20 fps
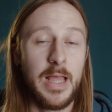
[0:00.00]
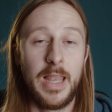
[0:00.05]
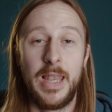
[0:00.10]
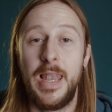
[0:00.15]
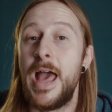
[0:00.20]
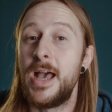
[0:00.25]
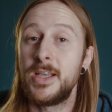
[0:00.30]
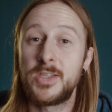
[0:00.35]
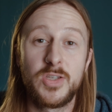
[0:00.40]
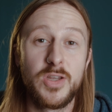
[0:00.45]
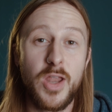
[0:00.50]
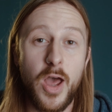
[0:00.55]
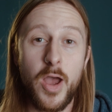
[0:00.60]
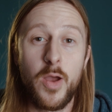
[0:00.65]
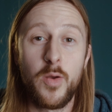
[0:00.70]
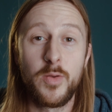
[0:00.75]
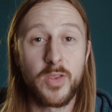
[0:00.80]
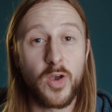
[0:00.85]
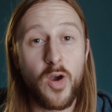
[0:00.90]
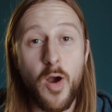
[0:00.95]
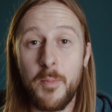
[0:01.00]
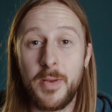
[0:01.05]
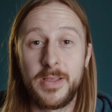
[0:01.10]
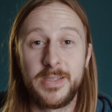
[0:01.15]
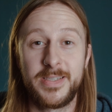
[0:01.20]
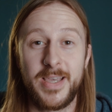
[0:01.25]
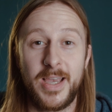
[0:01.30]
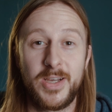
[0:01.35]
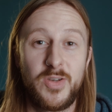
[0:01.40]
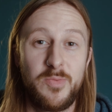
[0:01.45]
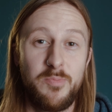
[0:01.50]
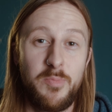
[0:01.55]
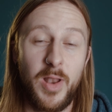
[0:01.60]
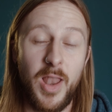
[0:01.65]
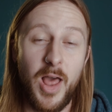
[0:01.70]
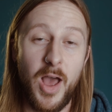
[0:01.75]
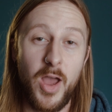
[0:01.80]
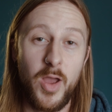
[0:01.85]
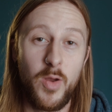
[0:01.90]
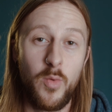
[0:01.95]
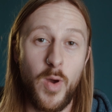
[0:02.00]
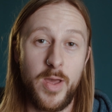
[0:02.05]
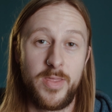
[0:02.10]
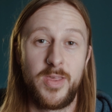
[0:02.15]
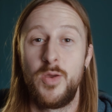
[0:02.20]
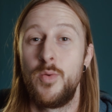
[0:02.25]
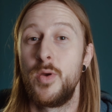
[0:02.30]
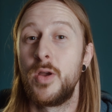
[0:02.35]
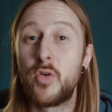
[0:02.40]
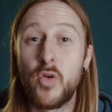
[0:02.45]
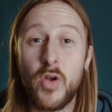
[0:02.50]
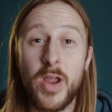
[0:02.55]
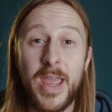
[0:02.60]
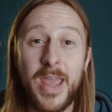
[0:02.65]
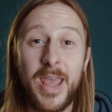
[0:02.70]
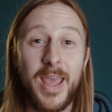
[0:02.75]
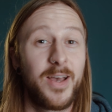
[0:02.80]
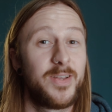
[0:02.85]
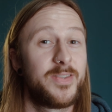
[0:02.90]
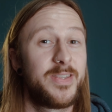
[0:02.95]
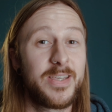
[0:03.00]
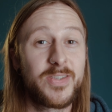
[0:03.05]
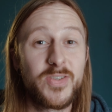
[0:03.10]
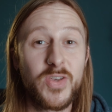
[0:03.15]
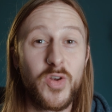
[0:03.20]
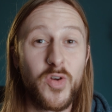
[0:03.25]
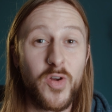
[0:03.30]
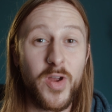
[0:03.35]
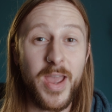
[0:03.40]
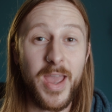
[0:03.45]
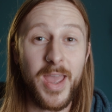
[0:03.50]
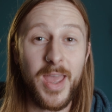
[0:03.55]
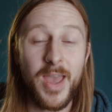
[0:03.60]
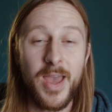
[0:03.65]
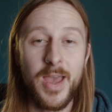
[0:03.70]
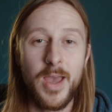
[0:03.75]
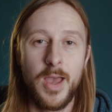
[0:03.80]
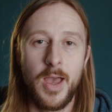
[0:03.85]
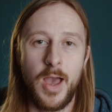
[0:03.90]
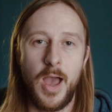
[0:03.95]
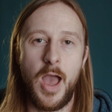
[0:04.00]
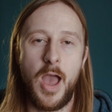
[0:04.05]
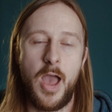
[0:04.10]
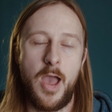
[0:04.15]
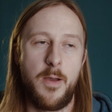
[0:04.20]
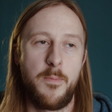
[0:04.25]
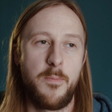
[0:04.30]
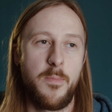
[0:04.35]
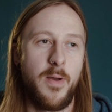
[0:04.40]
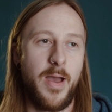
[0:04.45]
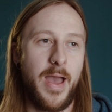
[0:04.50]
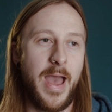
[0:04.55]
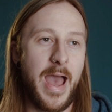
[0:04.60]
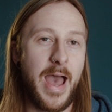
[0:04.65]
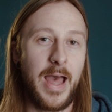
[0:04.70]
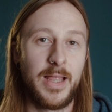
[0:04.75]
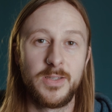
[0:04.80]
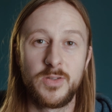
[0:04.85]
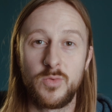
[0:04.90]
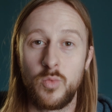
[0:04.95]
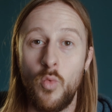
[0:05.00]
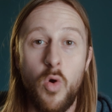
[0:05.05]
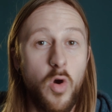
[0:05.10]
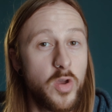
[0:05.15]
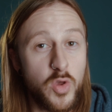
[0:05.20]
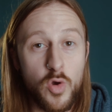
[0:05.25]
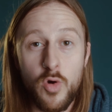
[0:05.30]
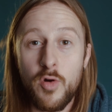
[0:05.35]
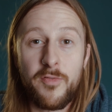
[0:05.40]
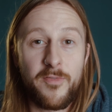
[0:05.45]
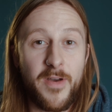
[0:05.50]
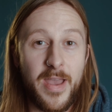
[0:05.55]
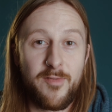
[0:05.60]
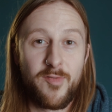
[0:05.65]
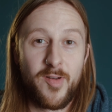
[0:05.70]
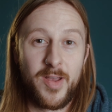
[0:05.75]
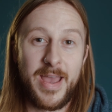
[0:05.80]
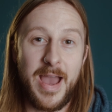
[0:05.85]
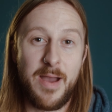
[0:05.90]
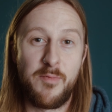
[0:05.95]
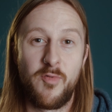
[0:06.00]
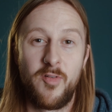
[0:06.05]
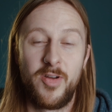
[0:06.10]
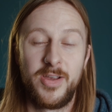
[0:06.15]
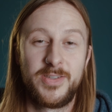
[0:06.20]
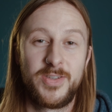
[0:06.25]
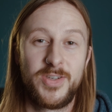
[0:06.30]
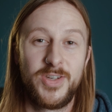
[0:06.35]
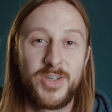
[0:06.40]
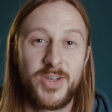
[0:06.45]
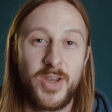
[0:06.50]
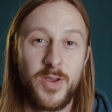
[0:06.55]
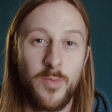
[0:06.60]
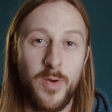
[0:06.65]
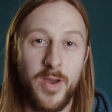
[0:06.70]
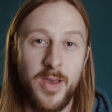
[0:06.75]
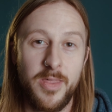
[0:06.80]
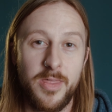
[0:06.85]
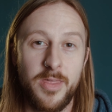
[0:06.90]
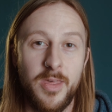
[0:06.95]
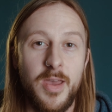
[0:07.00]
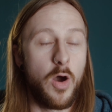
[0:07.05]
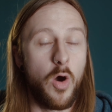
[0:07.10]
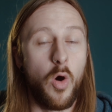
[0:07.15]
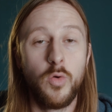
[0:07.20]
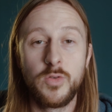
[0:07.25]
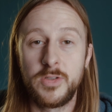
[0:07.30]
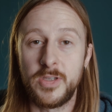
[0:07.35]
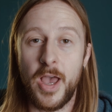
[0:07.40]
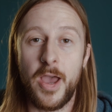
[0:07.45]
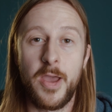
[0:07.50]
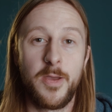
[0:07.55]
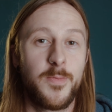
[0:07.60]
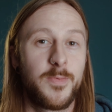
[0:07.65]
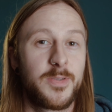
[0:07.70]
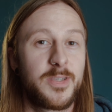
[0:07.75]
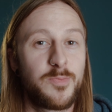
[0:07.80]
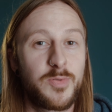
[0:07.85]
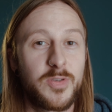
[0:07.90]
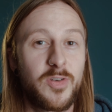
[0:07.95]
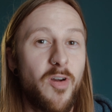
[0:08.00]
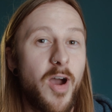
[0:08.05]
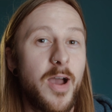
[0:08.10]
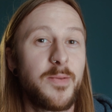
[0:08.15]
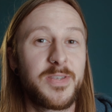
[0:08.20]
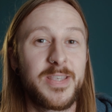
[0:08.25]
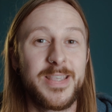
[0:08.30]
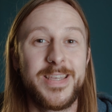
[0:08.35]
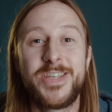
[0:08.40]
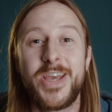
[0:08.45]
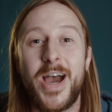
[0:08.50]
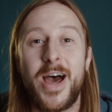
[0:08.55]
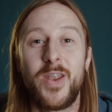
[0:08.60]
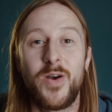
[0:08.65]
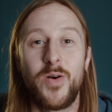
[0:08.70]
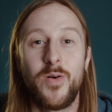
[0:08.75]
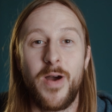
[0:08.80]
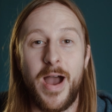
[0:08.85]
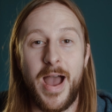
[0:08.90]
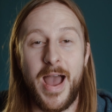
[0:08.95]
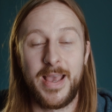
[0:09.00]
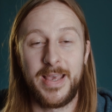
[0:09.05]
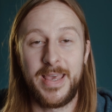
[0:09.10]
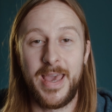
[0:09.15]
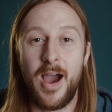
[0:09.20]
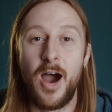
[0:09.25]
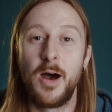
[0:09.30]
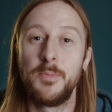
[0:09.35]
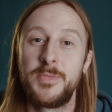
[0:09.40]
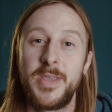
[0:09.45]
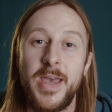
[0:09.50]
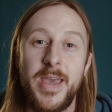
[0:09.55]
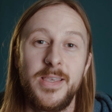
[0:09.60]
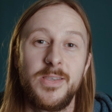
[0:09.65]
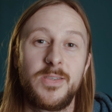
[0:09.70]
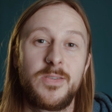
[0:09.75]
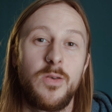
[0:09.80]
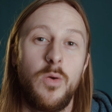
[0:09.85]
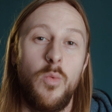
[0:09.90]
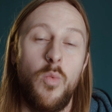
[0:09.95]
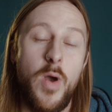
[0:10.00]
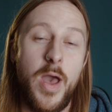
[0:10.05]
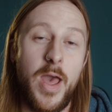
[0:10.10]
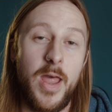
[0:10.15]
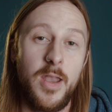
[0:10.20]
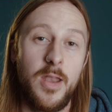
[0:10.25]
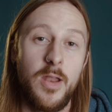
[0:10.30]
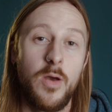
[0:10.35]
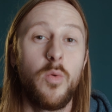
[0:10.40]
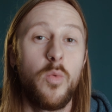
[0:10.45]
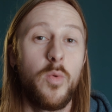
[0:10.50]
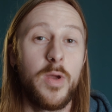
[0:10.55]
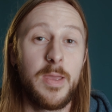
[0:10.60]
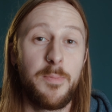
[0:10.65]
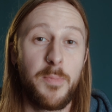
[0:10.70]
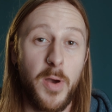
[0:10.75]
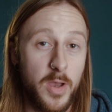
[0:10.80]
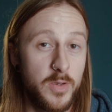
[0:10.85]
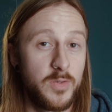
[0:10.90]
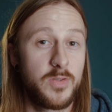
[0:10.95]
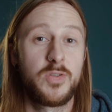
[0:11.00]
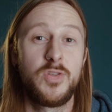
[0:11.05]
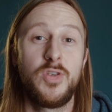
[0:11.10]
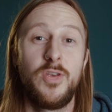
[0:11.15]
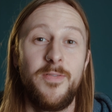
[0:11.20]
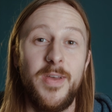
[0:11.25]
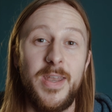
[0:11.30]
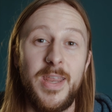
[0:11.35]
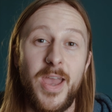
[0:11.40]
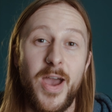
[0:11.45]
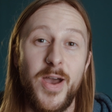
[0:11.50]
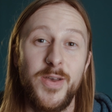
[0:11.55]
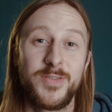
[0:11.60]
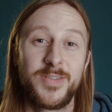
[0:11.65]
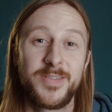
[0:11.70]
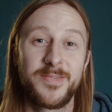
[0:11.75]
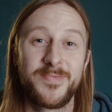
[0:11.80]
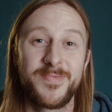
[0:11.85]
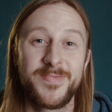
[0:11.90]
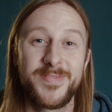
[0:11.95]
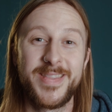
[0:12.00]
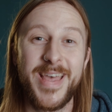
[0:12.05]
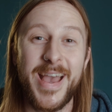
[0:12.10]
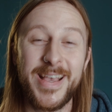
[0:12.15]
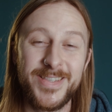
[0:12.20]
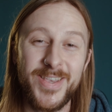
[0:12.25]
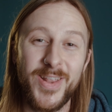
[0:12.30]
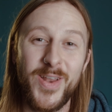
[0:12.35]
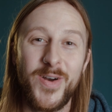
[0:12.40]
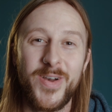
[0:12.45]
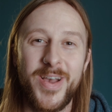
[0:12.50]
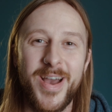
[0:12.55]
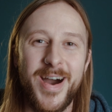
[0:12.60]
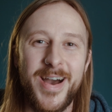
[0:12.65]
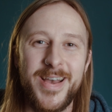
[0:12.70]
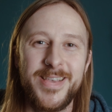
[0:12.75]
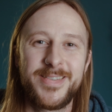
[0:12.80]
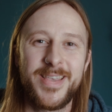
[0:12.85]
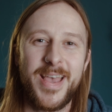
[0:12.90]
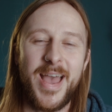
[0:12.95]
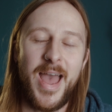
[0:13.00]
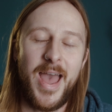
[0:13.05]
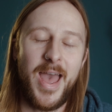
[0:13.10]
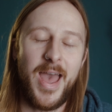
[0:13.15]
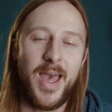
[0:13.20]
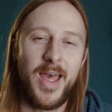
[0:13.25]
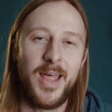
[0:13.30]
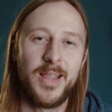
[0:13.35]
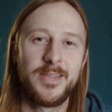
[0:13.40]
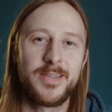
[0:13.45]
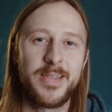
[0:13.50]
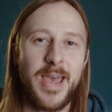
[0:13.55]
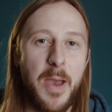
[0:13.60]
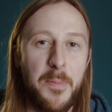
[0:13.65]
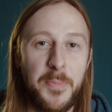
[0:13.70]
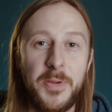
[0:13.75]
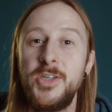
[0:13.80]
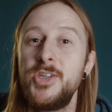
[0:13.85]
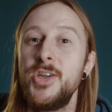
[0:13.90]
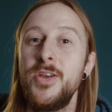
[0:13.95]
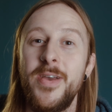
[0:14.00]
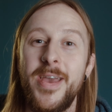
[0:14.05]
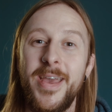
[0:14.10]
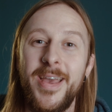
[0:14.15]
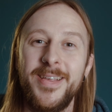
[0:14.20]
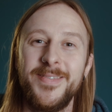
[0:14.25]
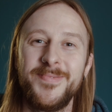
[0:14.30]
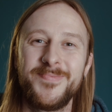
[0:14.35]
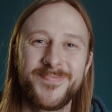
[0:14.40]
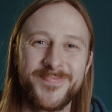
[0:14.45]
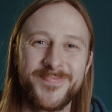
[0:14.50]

Let us know in the comment section below whether you agree or disagree, and what your favorite camera is to shoot with. Also, subscribe to the channel and get updates when we post new videos. Thanks a lot, guys, and happy shooting.